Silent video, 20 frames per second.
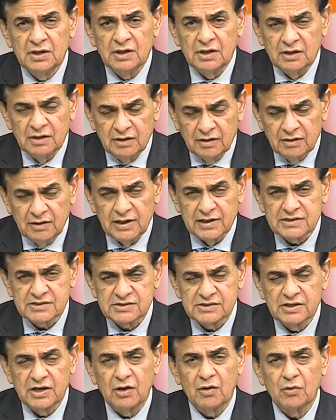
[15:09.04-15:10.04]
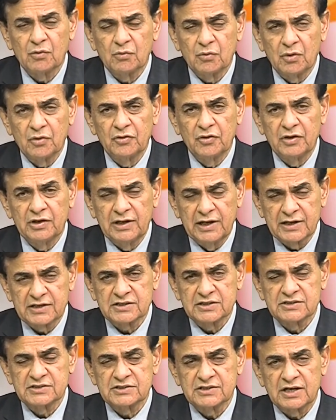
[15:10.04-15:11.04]
let's now, the
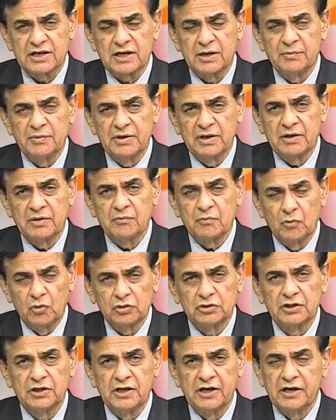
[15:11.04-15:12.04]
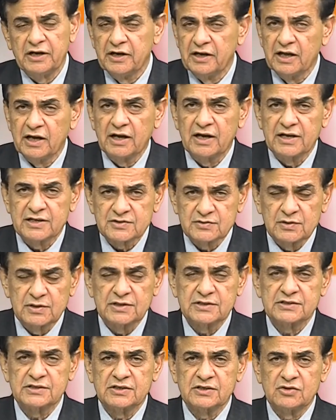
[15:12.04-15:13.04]
elections are coming both in India as well
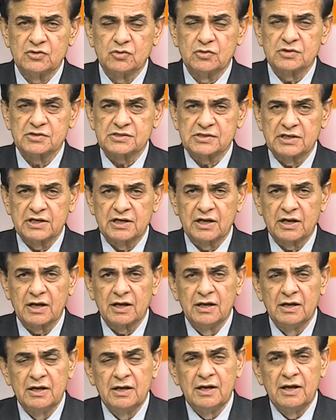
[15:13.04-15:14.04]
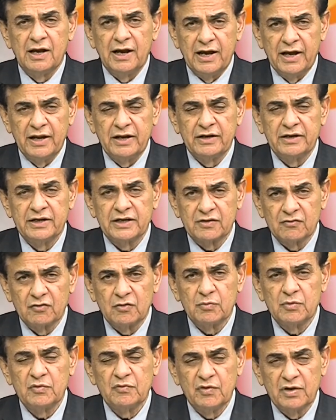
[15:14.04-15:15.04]
as in the USA, and it will
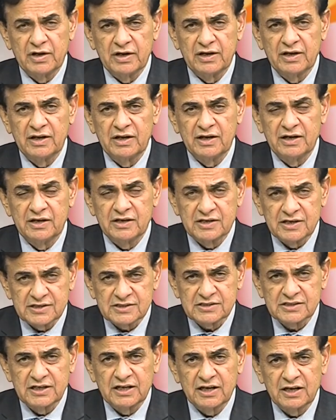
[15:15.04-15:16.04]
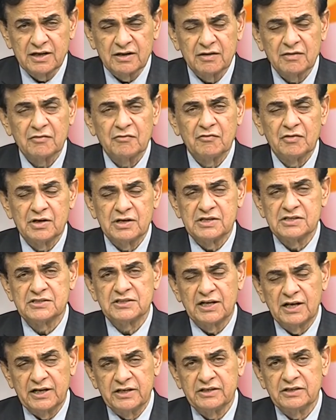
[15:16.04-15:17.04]
be very interesting, very
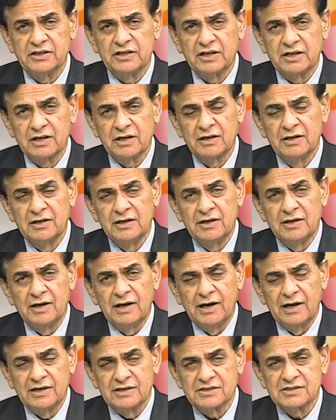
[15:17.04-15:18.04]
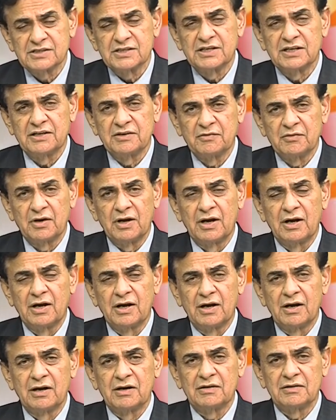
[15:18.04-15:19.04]
challenging, and see,
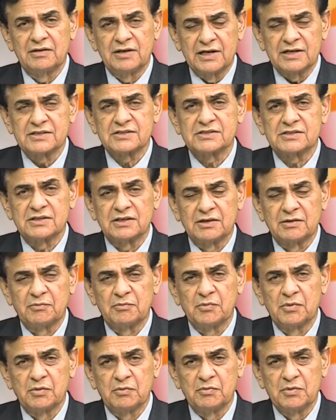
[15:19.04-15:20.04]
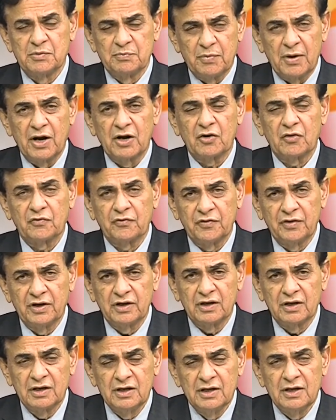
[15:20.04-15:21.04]
let's be part of
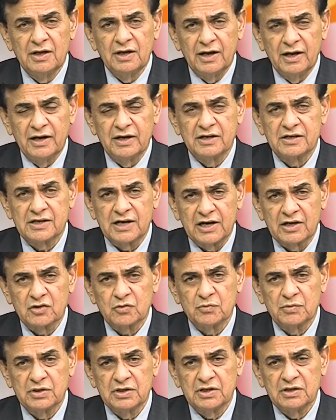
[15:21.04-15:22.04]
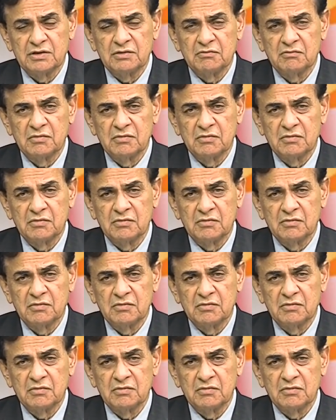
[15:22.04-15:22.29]
it and try to be